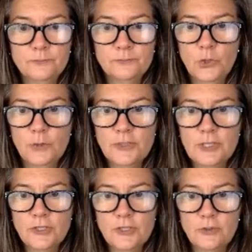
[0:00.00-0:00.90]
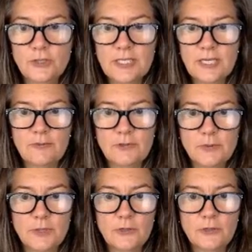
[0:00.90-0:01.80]
oops, I just noticed I have this
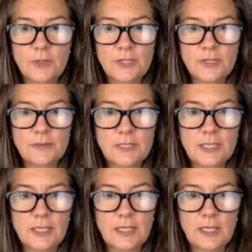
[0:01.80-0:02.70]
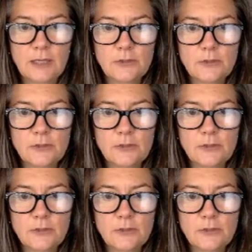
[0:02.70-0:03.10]
one here twice. I'm taking it out.